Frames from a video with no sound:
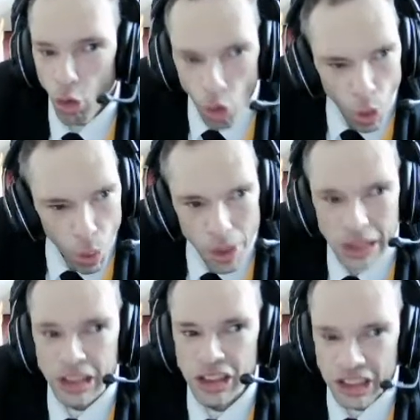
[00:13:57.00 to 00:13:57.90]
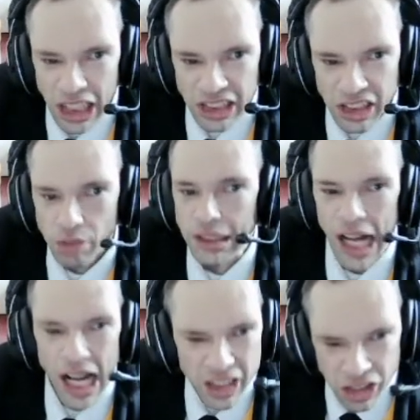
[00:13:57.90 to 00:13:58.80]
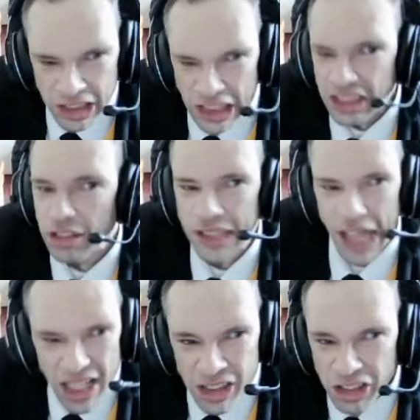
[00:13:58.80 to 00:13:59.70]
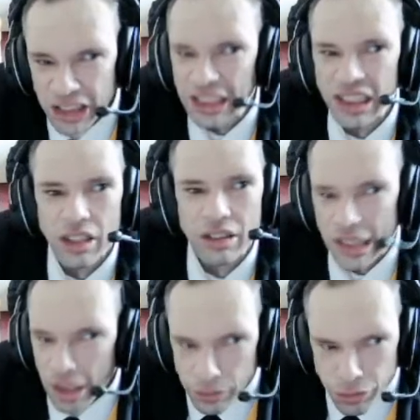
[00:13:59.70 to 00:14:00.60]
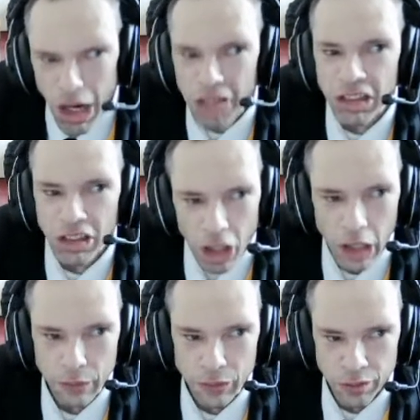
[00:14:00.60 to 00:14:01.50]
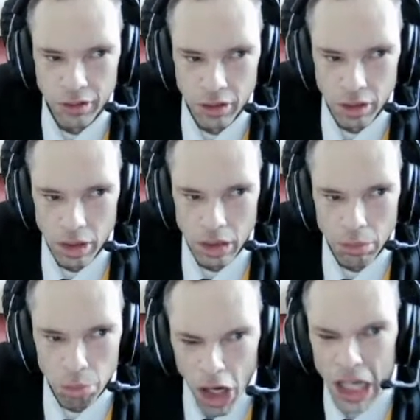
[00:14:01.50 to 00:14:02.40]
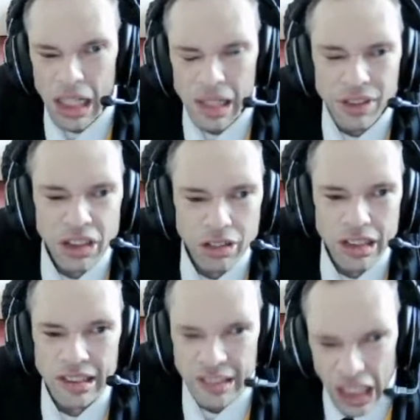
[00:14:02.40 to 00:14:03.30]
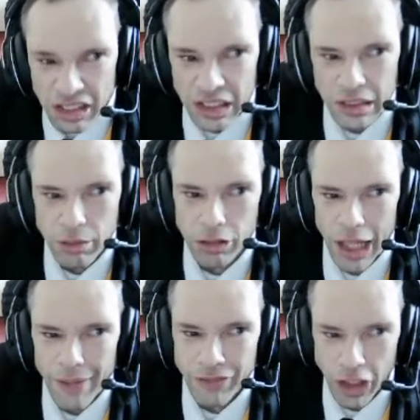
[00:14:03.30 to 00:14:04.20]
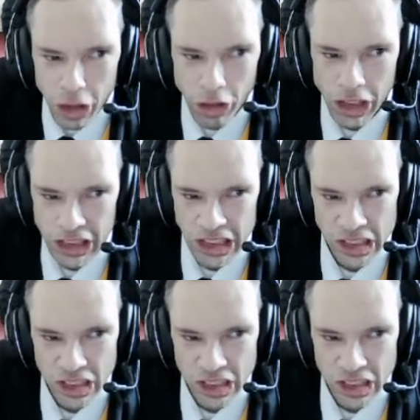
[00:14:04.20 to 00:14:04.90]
always continues and continues and continues throughout your life. Right? Even your descendants will have the knowledge.